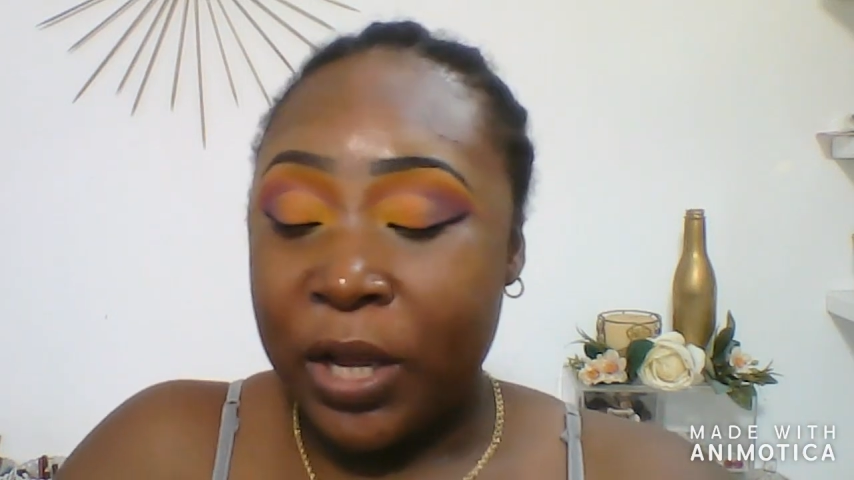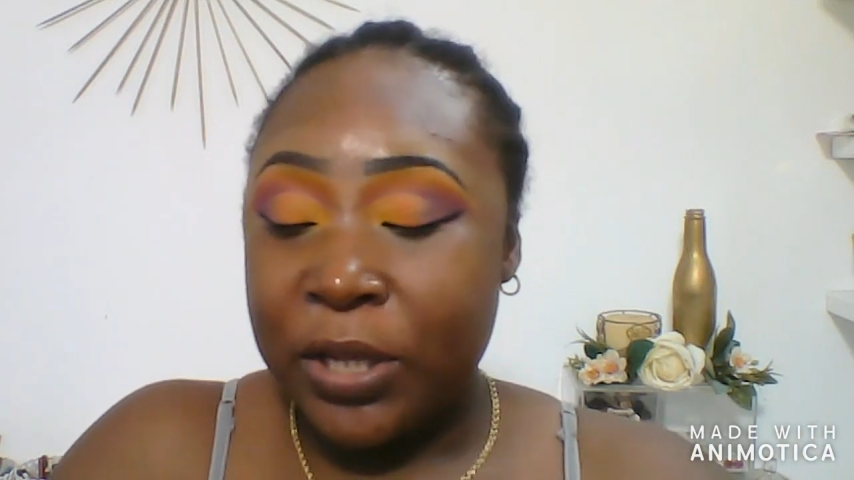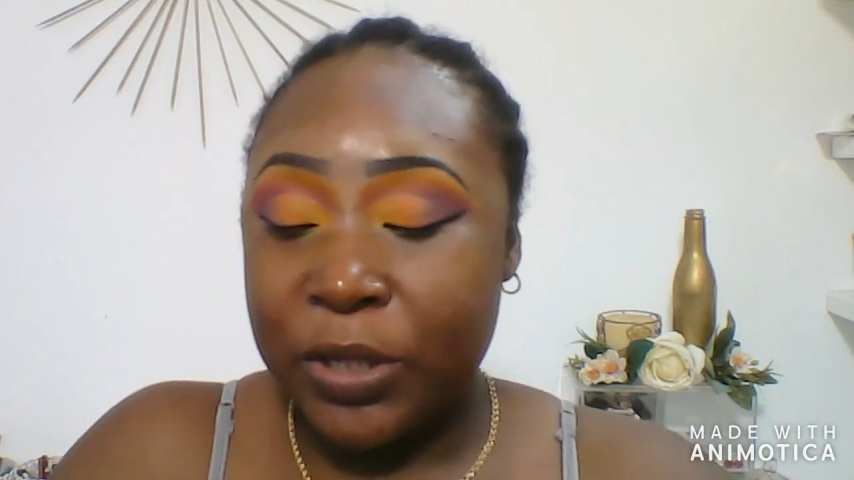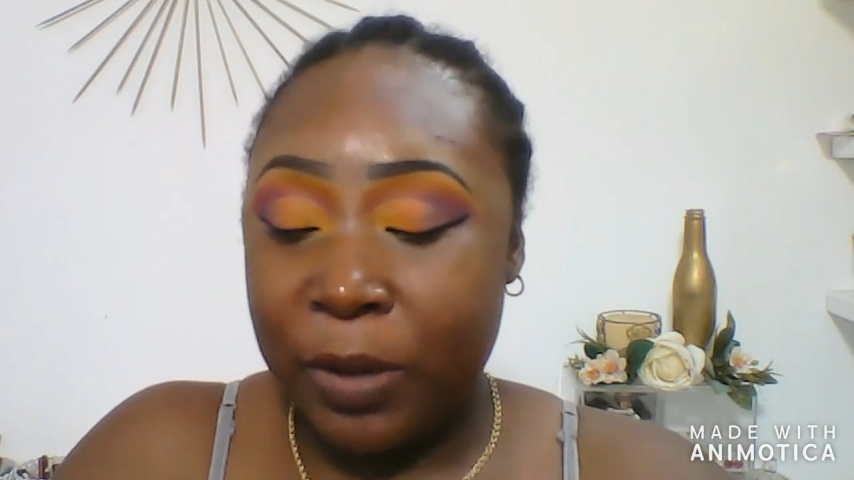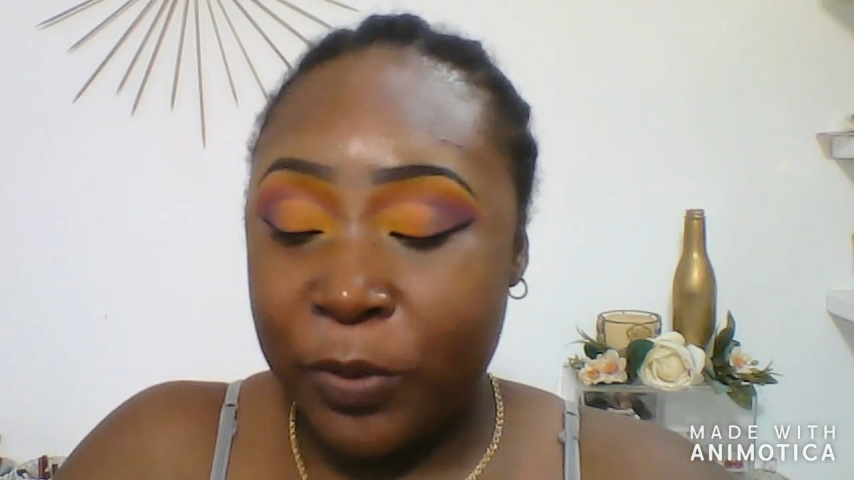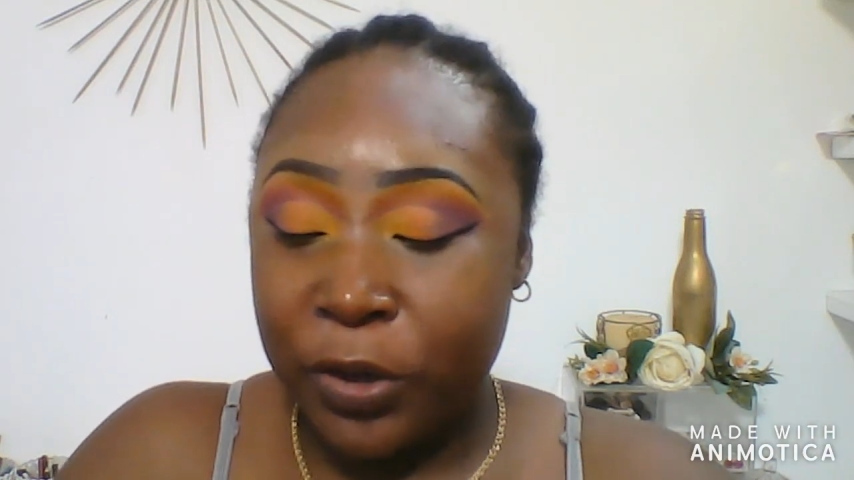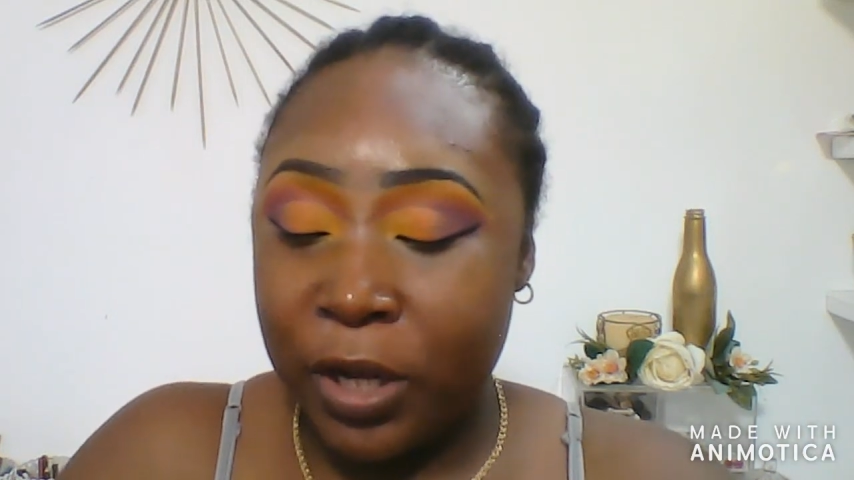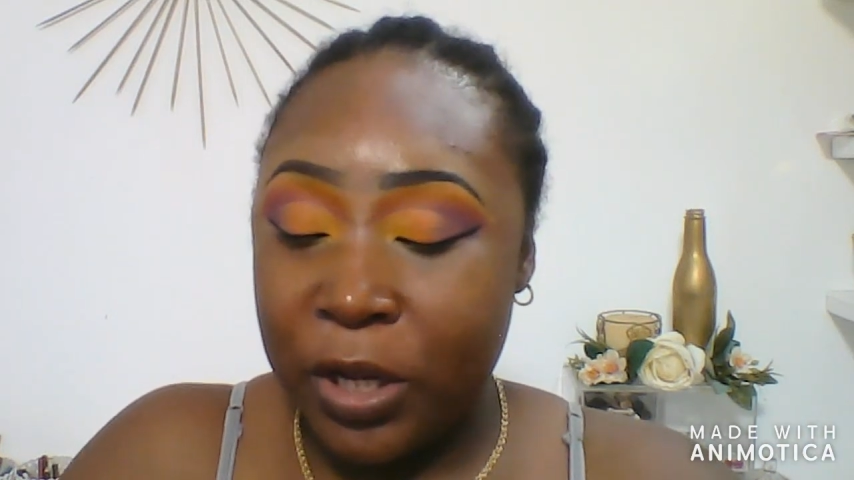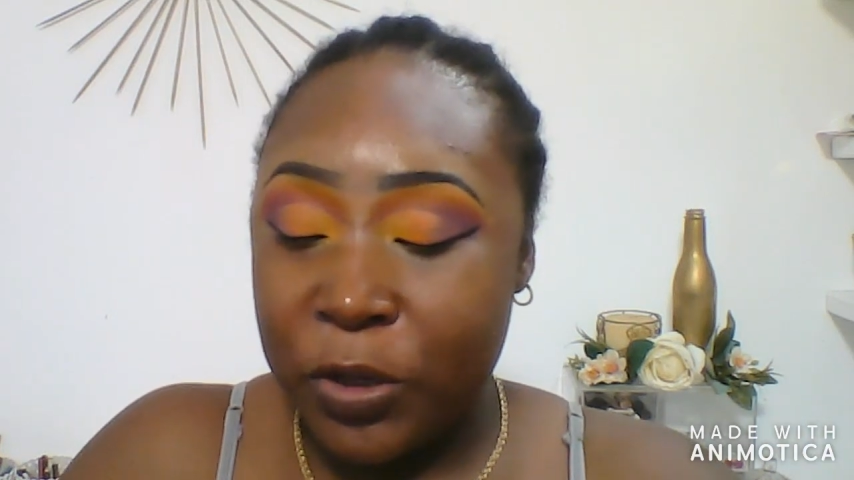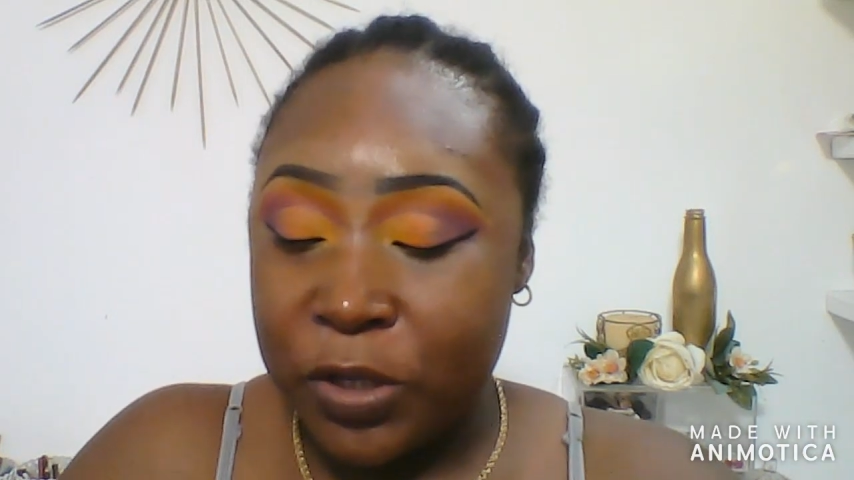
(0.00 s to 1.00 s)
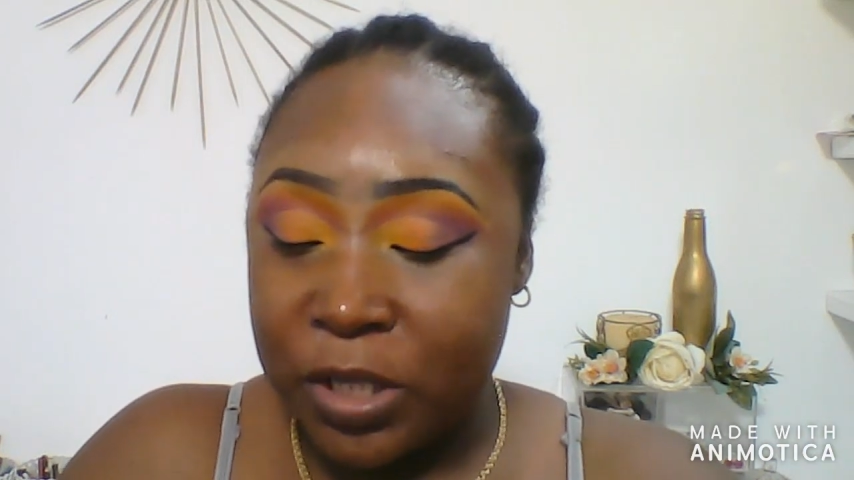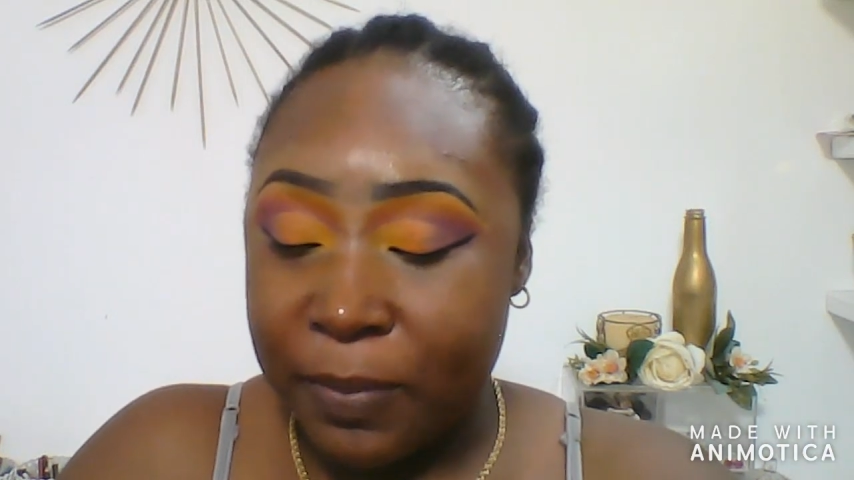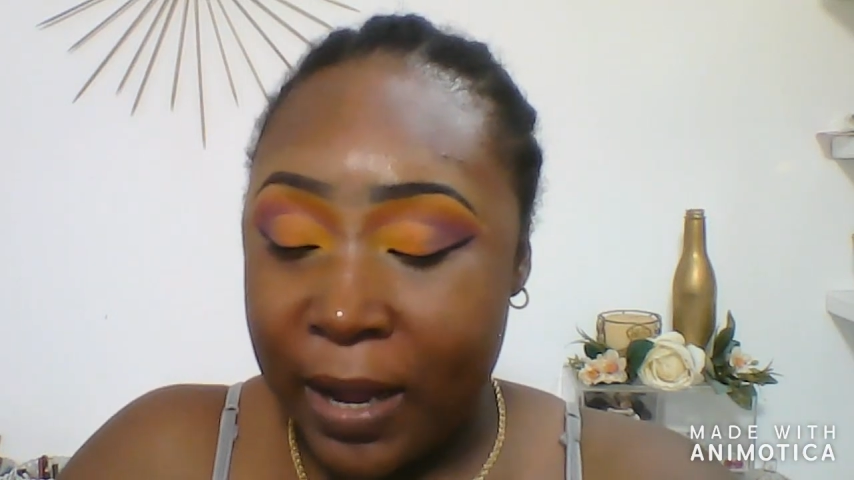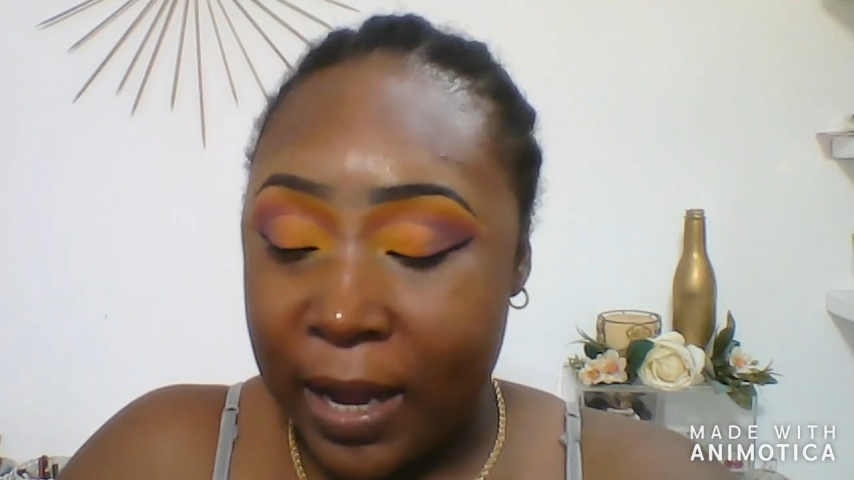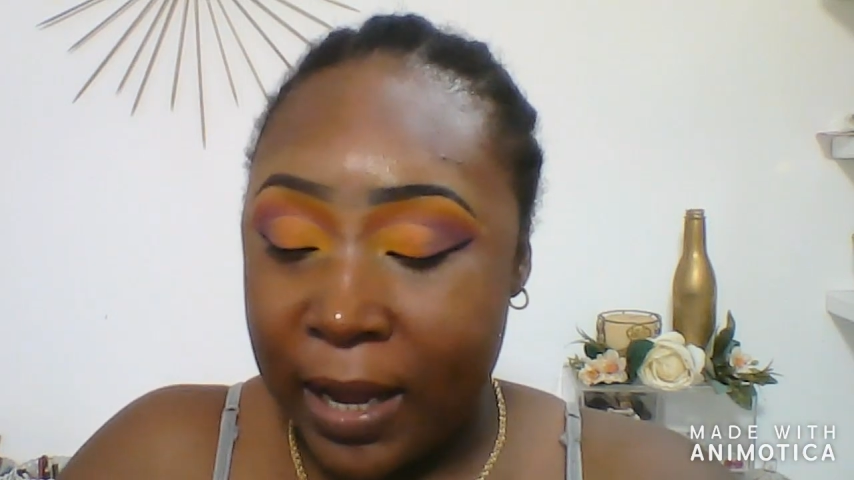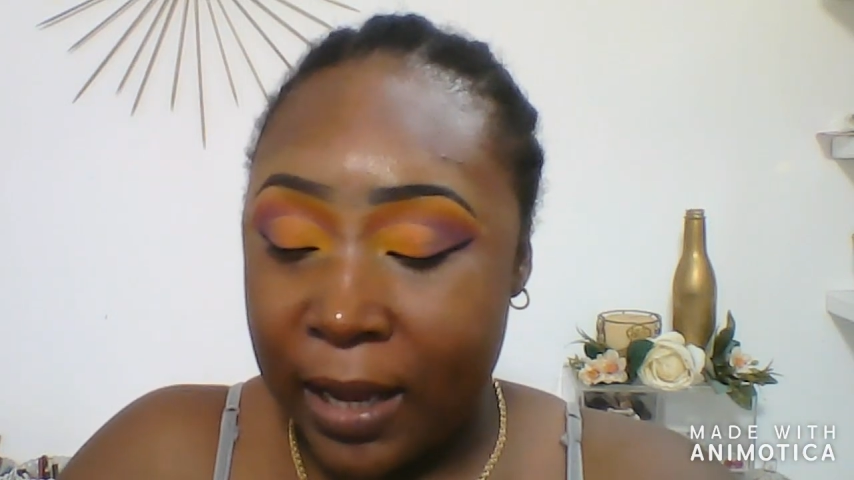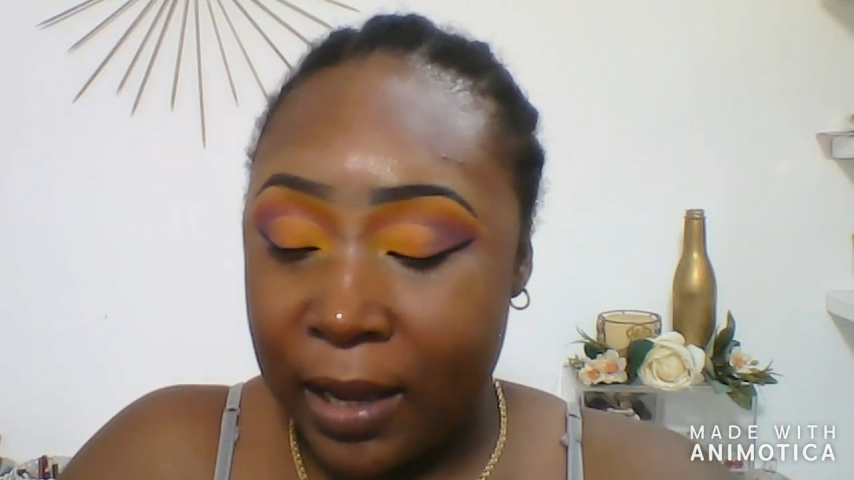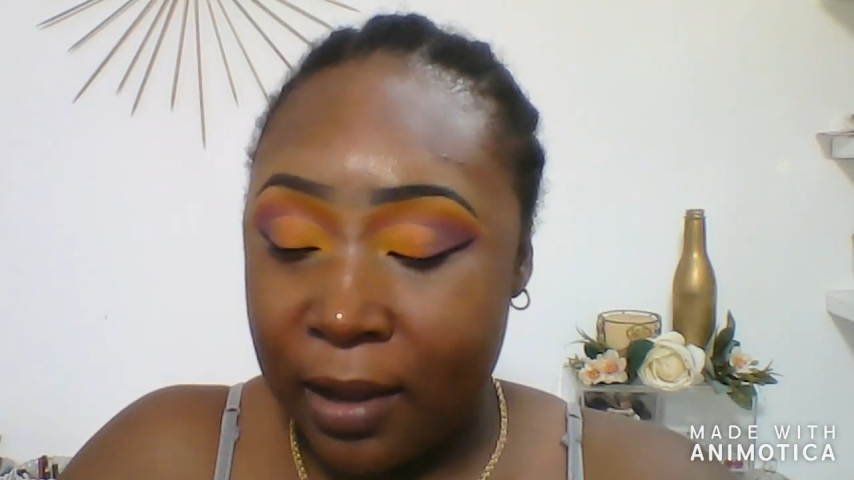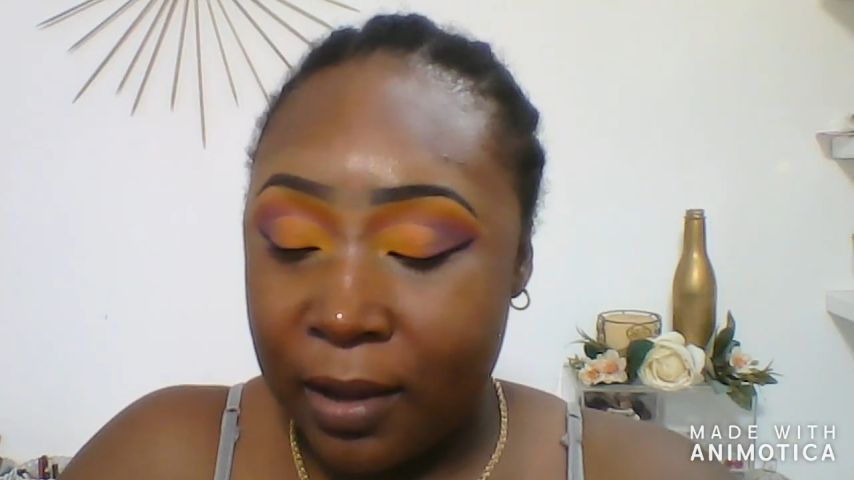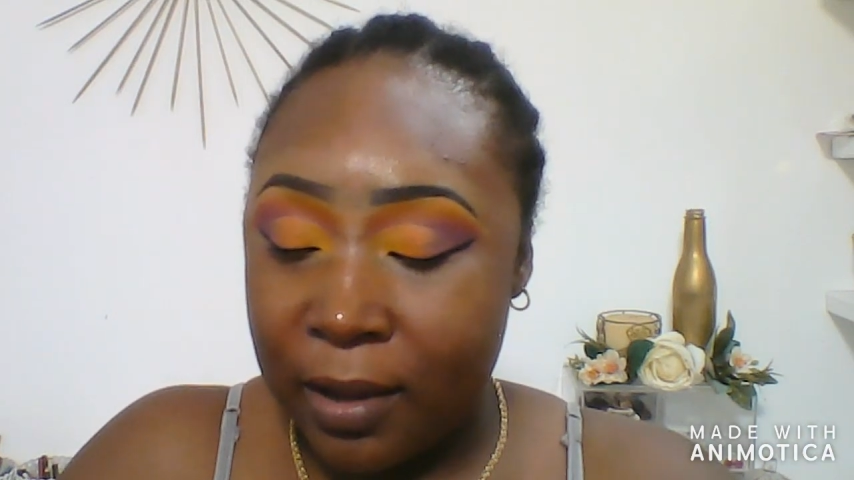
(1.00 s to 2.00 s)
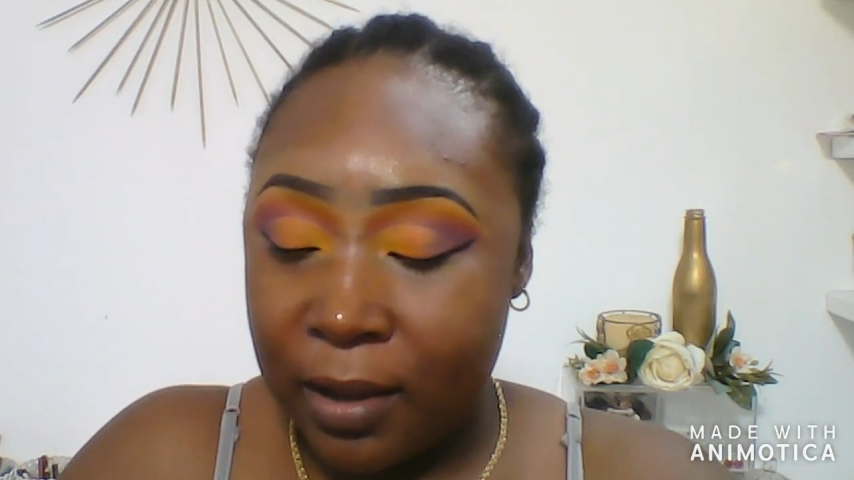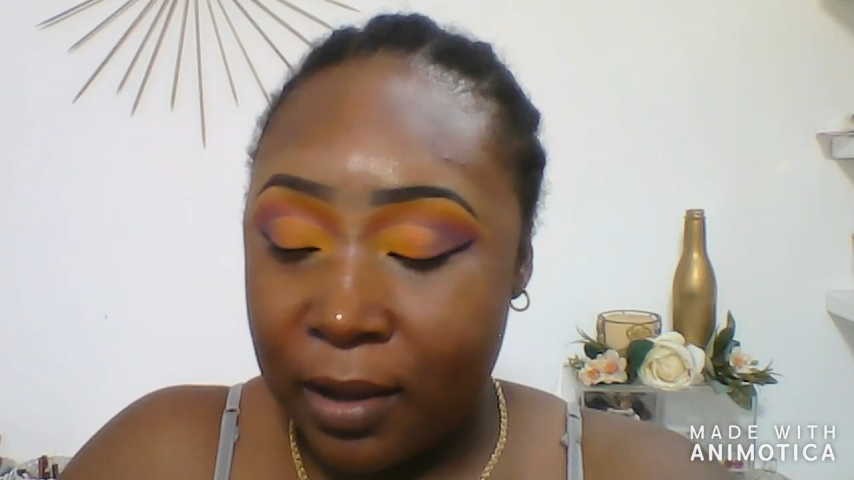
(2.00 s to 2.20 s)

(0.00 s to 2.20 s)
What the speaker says: So I'm going to use my